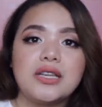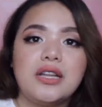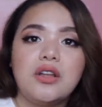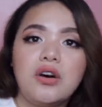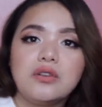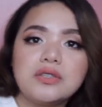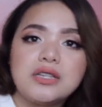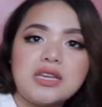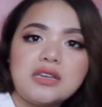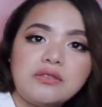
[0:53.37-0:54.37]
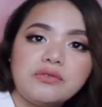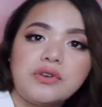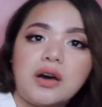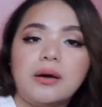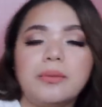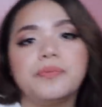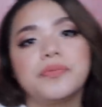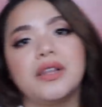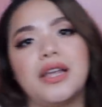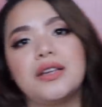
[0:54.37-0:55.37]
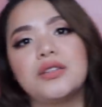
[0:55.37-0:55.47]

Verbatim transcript: a long sleeve um, like